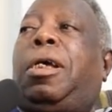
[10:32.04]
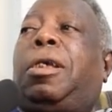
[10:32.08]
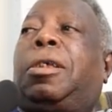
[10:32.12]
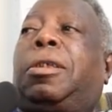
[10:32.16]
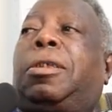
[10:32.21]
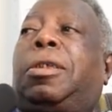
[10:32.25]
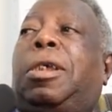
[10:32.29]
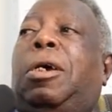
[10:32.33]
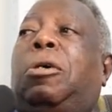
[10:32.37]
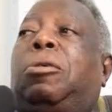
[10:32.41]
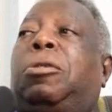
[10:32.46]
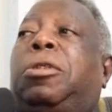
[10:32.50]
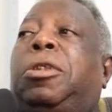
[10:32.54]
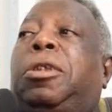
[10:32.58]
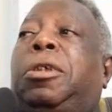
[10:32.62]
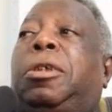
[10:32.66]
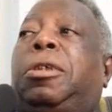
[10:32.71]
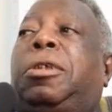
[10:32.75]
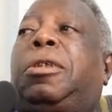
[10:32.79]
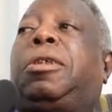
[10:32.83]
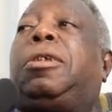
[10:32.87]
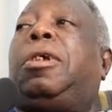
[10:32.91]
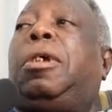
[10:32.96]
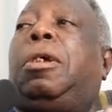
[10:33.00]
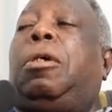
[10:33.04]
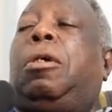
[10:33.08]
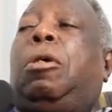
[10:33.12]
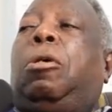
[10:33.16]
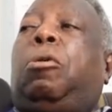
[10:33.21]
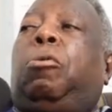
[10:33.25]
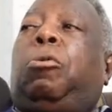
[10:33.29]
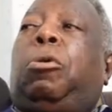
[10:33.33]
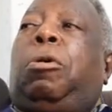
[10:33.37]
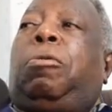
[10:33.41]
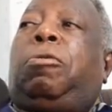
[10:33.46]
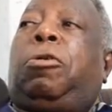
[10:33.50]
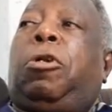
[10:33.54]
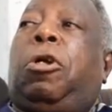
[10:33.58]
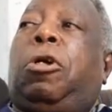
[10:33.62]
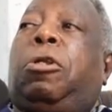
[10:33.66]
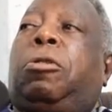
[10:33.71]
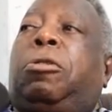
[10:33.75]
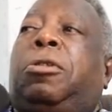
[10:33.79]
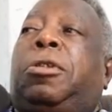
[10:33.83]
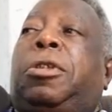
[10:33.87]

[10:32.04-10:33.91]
southeast, north